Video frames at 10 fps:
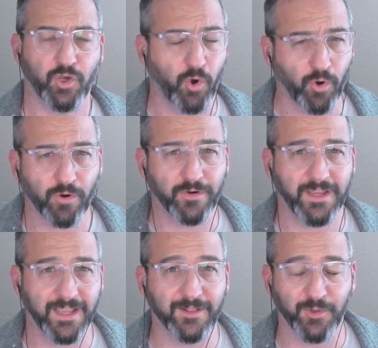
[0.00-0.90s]

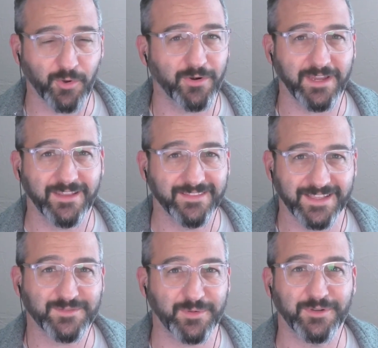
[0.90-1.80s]
Corey and Laurie,
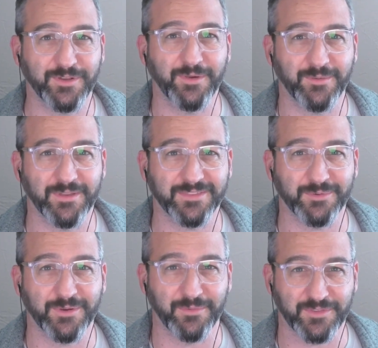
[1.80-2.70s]
that's what we're going with.
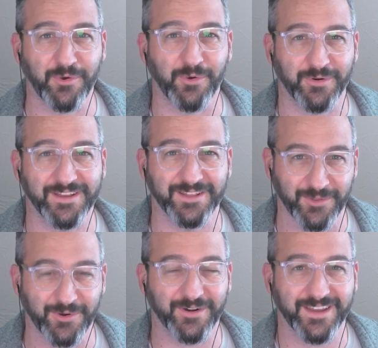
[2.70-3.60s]
We're going with Corey and
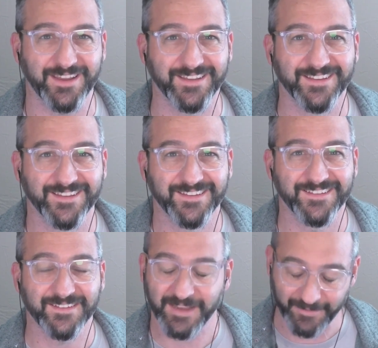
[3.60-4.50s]
Laurie.
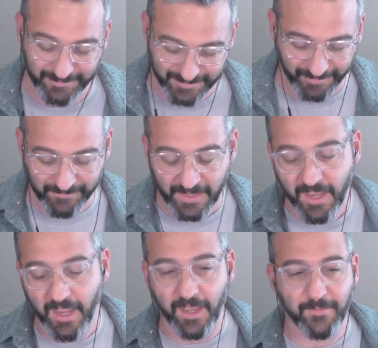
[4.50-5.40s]
Anyway, sorry,
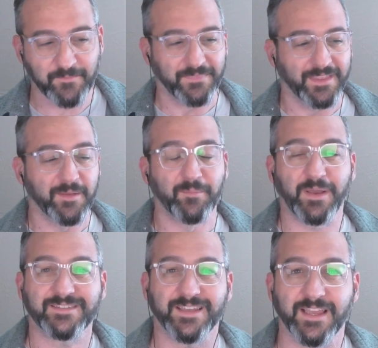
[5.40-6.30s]

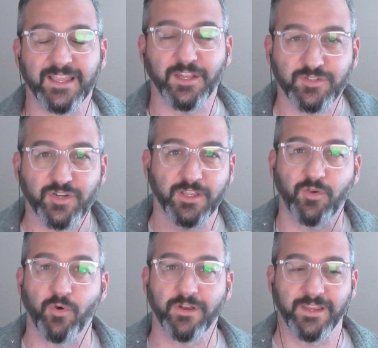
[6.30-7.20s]
but you know, turning
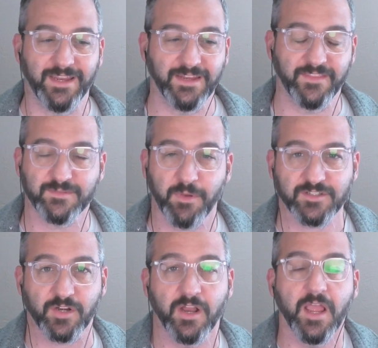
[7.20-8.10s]
Corey into this
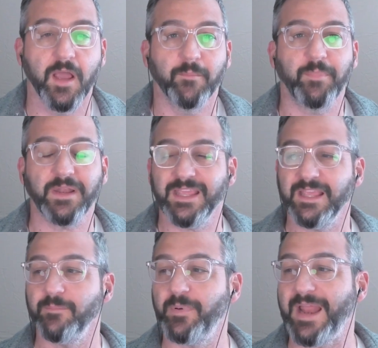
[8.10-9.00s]
monster.
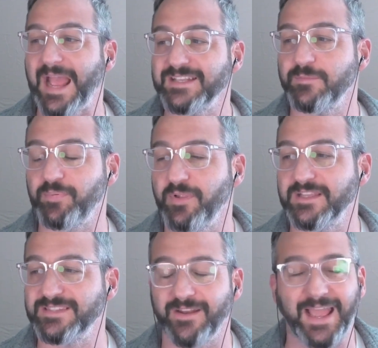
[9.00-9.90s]
But as it
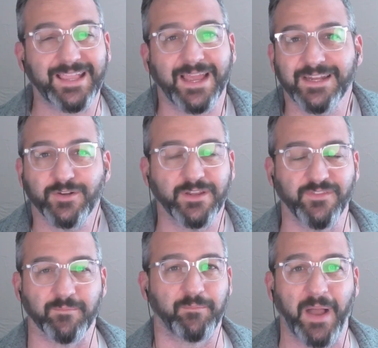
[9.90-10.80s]
plays out, I kind of don't
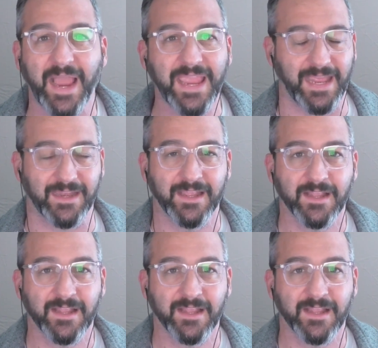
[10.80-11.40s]
even buy it.